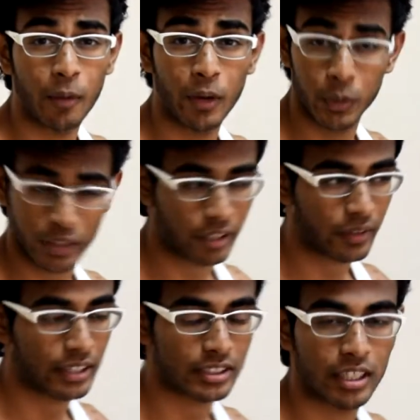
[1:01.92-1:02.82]
while doing a
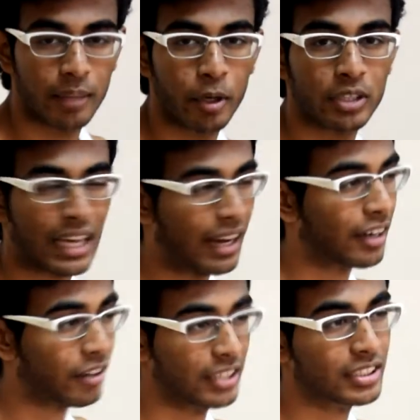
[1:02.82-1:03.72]
crunch, because a
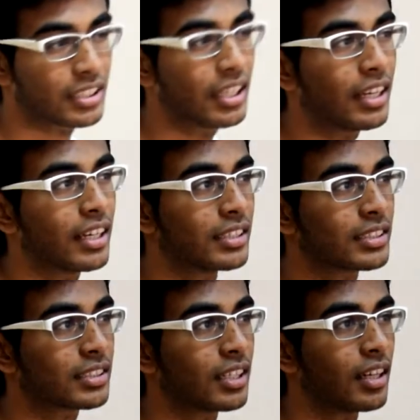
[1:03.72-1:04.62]
crunch
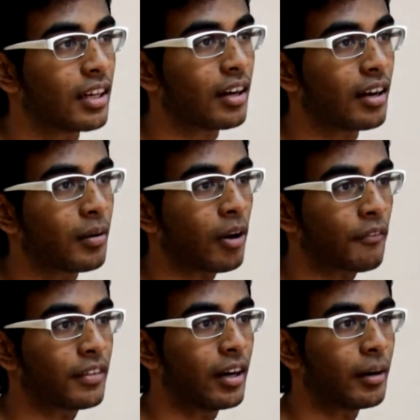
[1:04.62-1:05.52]
is one
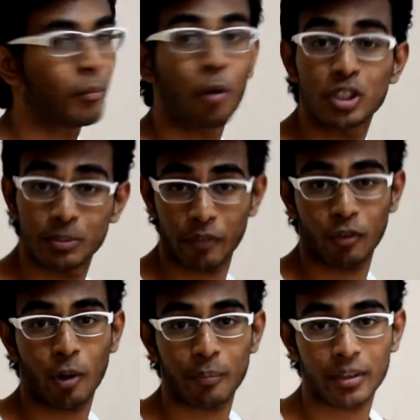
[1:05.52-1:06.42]
of the most
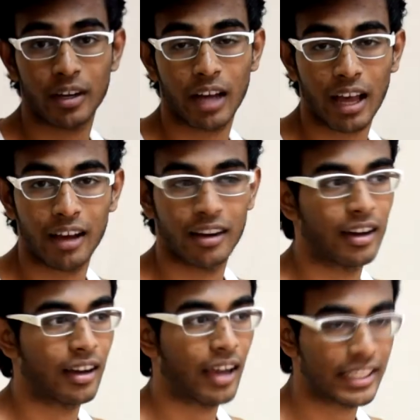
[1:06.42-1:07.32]
performed
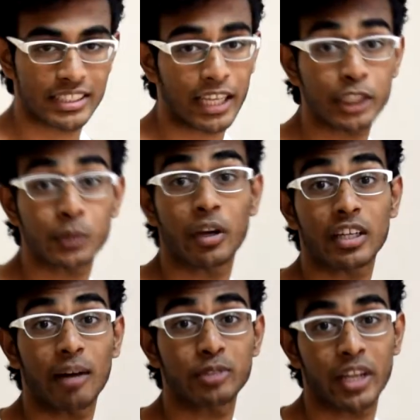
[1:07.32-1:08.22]
exercise when it
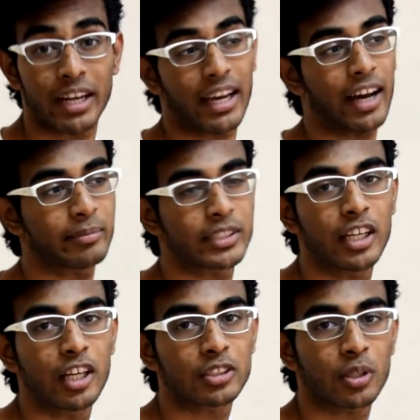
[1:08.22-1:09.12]
comes to hitting abs.
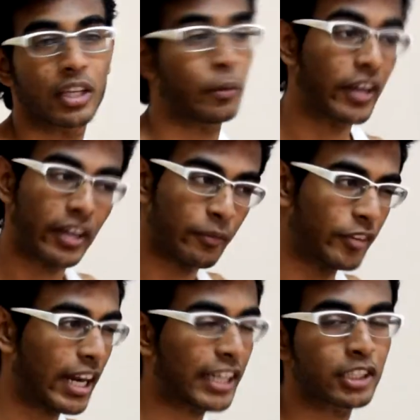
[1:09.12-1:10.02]
So there are
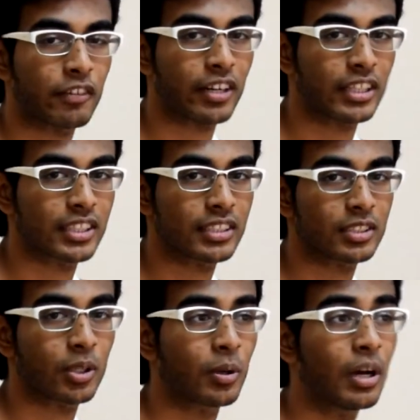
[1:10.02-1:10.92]
varieties of crunches,
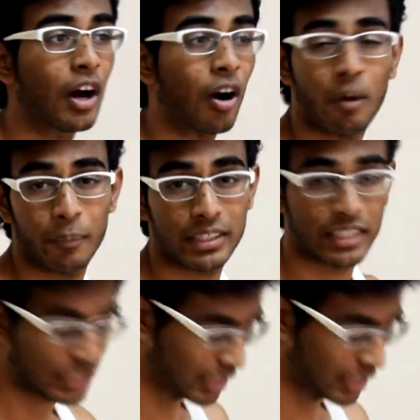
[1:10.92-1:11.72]
but this is